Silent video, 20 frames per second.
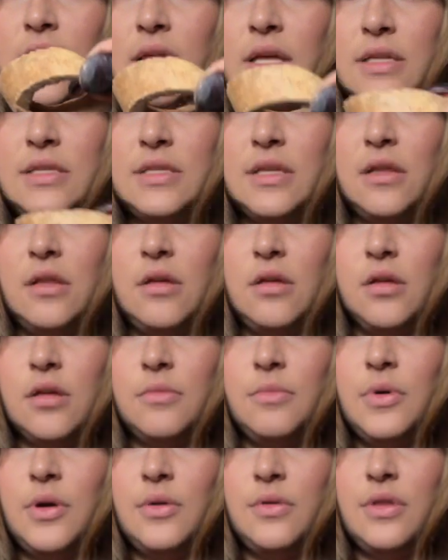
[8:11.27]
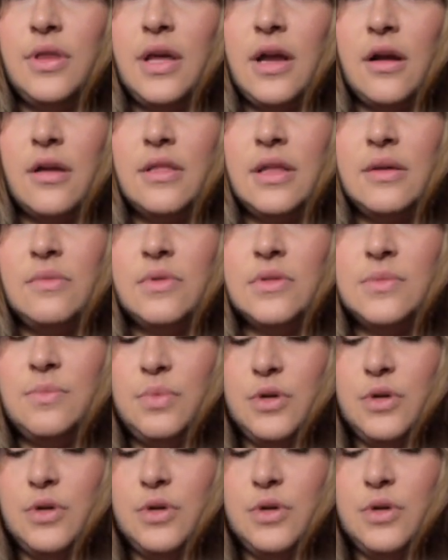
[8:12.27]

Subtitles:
That's a long bone there that was